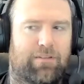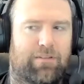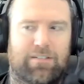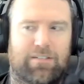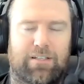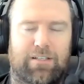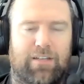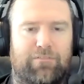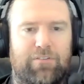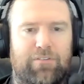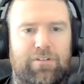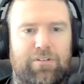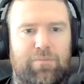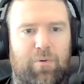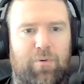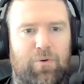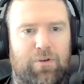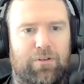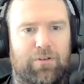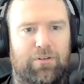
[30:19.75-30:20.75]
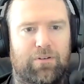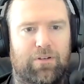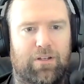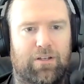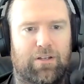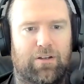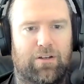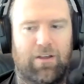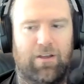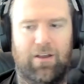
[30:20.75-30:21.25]
it's a leverage point.
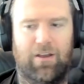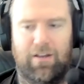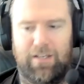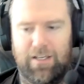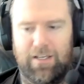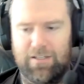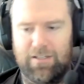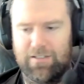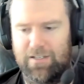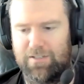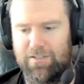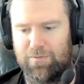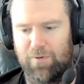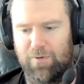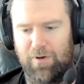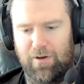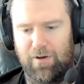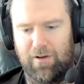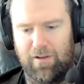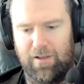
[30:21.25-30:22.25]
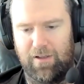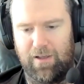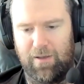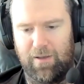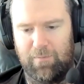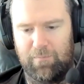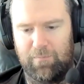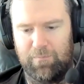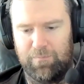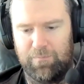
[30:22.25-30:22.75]
And I guess that's
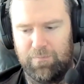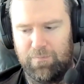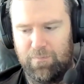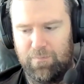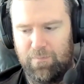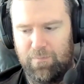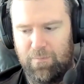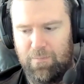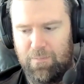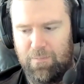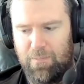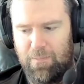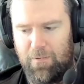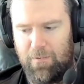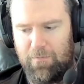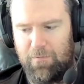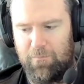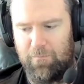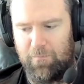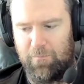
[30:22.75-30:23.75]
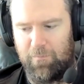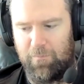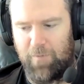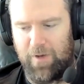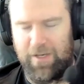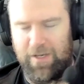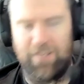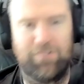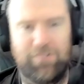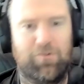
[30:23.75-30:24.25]
where
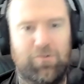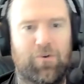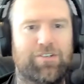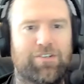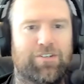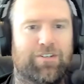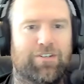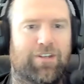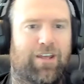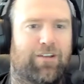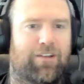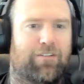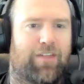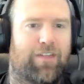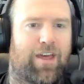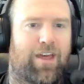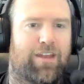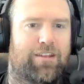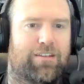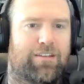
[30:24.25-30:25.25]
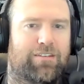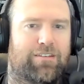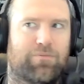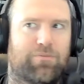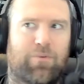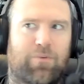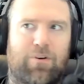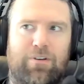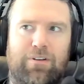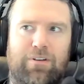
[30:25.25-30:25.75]
my next question out of that
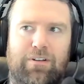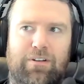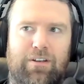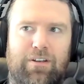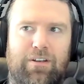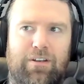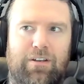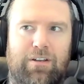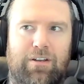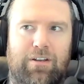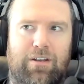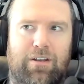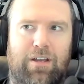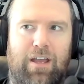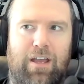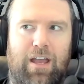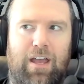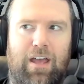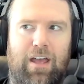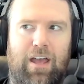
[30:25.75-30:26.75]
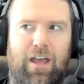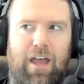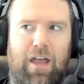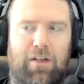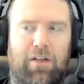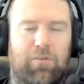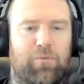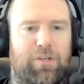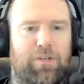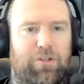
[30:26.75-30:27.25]
is
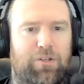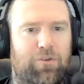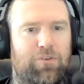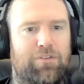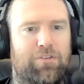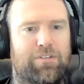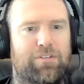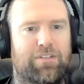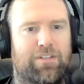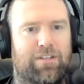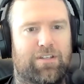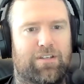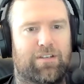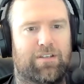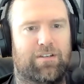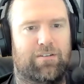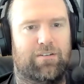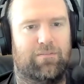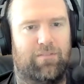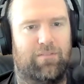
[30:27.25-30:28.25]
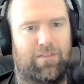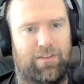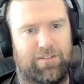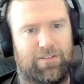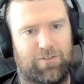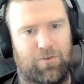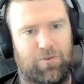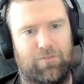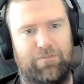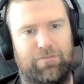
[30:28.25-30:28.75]
how can we use this
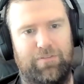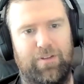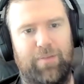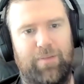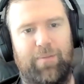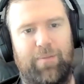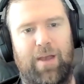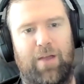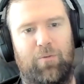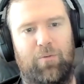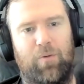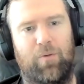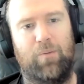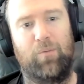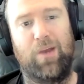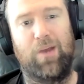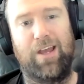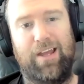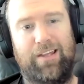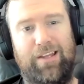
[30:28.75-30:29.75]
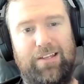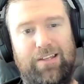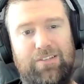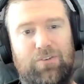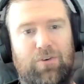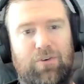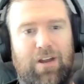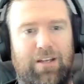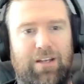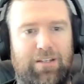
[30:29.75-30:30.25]
sort of feedback when we're
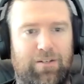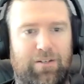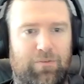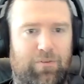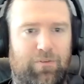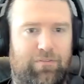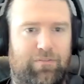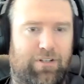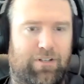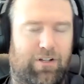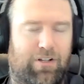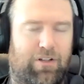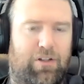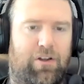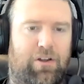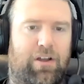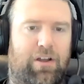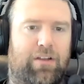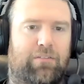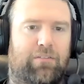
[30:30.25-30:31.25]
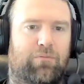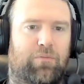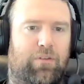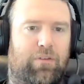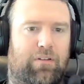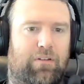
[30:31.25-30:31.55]
interacting with a client